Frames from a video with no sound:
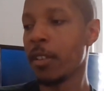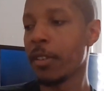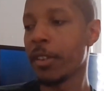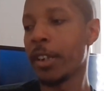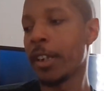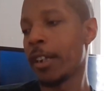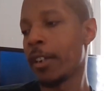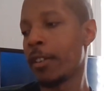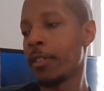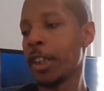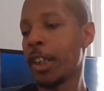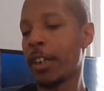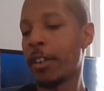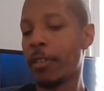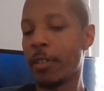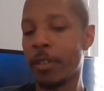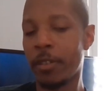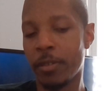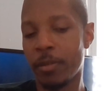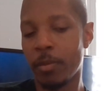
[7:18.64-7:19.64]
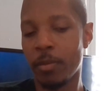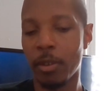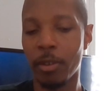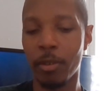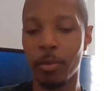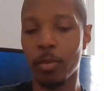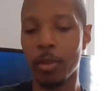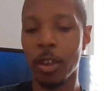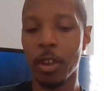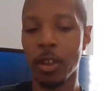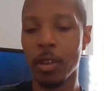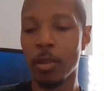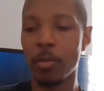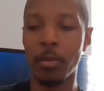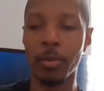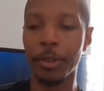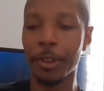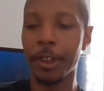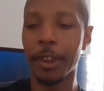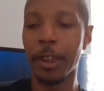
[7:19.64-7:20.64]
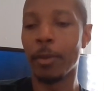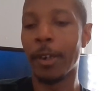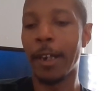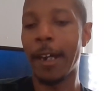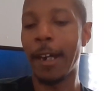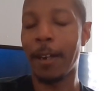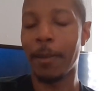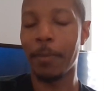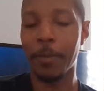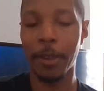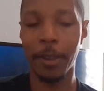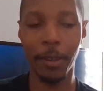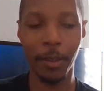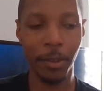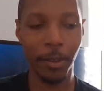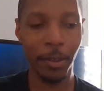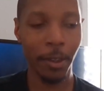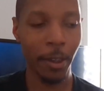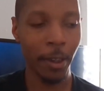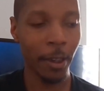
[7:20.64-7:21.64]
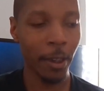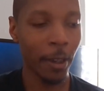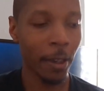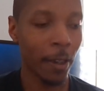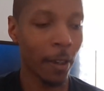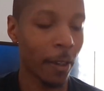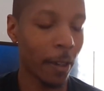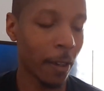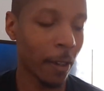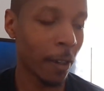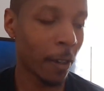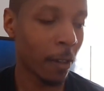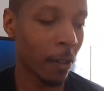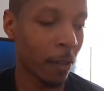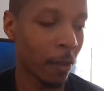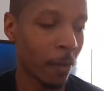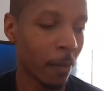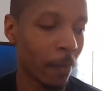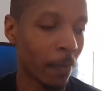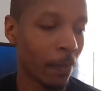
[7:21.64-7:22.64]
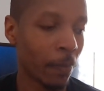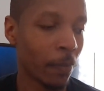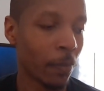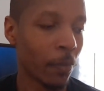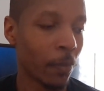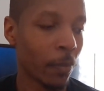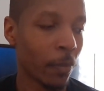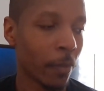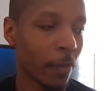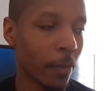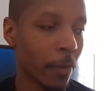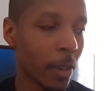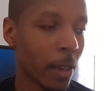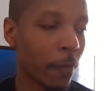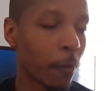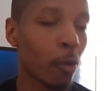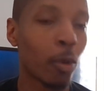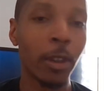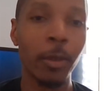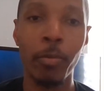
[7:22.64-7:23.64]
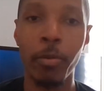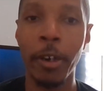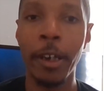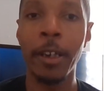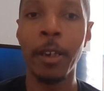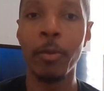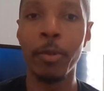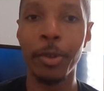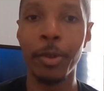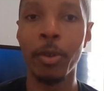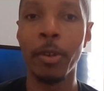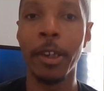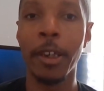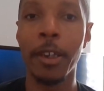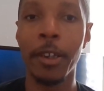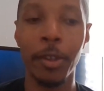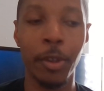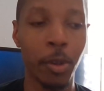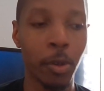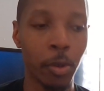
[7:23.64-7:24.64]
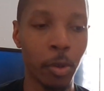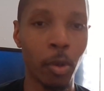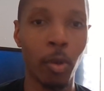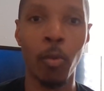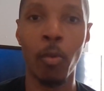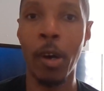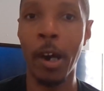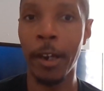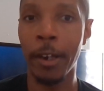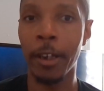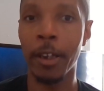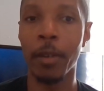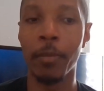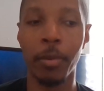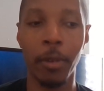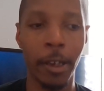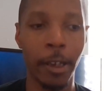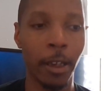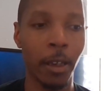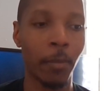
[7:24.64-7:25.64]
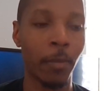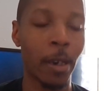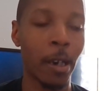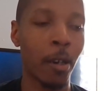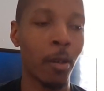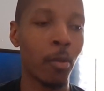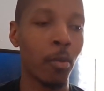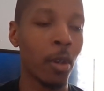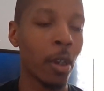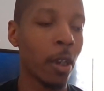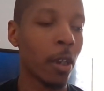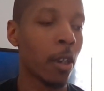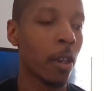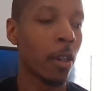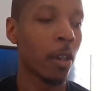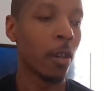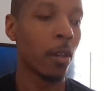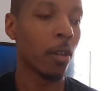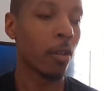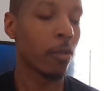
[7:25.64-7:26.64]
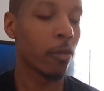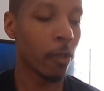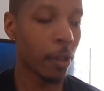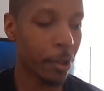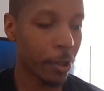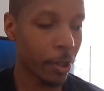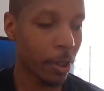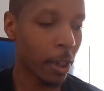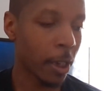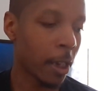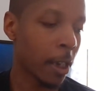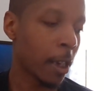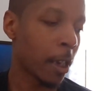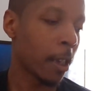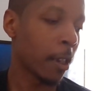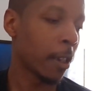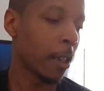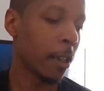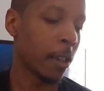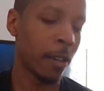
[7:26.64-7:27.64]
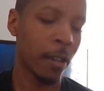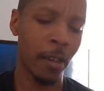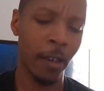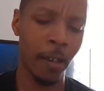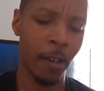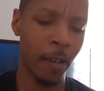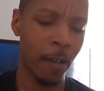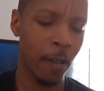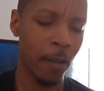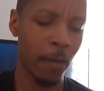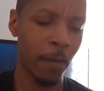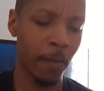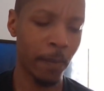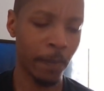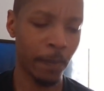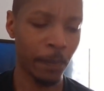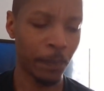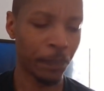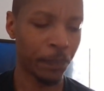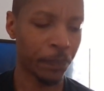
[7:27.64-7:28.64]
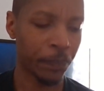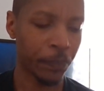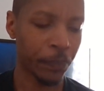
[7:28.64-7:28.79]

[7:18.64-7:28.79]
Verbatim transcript: yeah, I know. We'll, we'll see what happens. Um, of course, Brady was doing his usual whining, complaining about Kristen and um,